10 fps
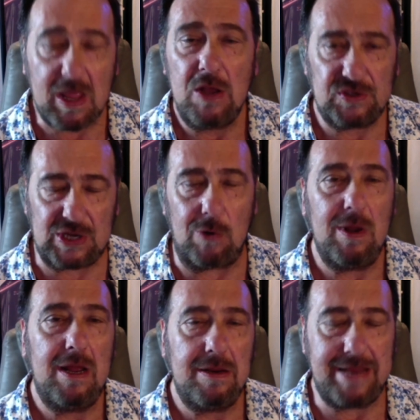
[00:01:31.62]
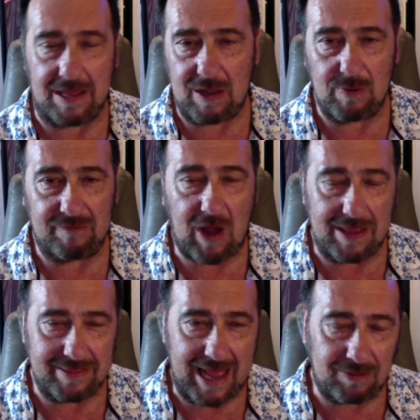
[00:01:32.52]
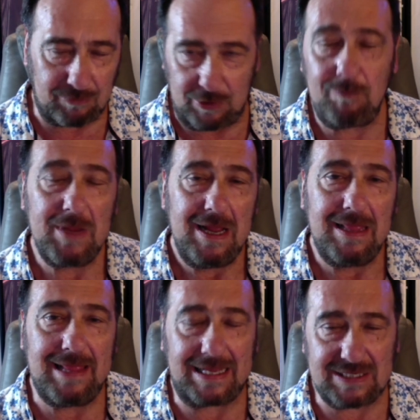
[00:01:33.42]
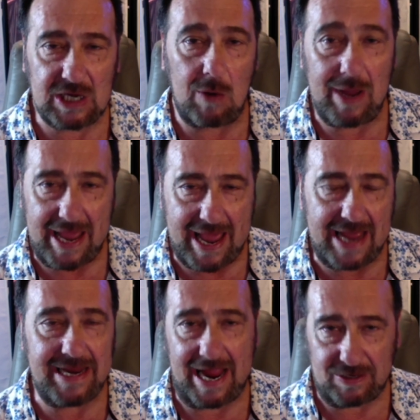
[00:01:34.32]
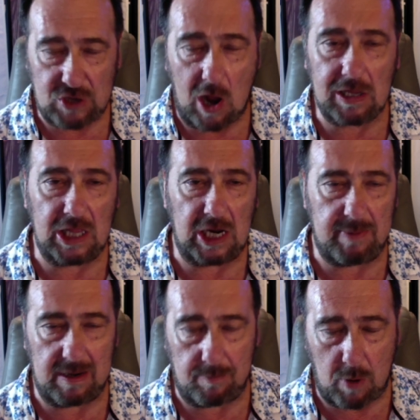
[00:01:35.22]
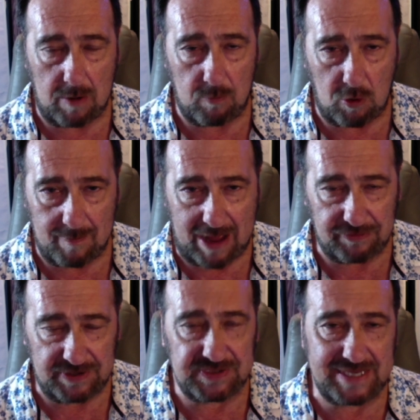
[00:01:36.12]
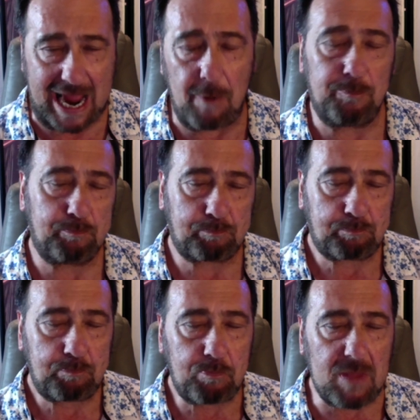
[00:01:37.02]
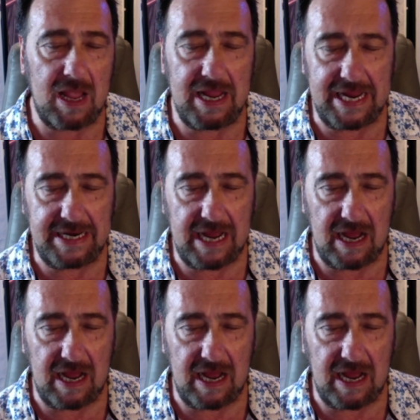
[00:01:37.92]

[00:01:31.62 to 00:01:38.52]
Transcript: So now that we've gotten that through, let's go ahead and talk a little bit more about this. Now, in